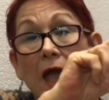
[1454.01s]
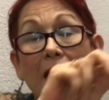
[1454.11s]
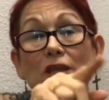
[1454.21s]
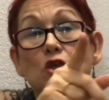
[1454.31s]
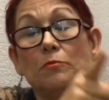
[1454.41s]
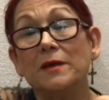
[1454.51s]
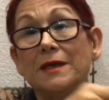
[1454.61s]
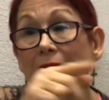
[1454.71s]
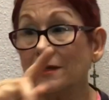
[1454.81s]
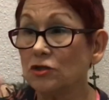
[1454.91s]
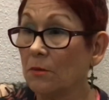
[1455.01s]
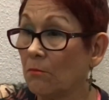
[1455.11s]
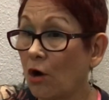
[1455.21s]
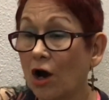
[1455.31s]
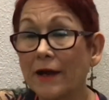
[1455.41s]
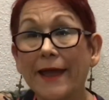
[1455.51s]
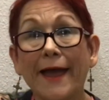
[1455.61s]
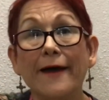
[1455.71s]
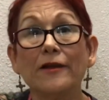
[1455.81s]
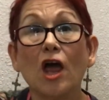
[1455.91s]
and you begin to mark
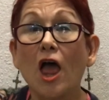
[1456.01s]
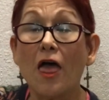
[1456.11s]
out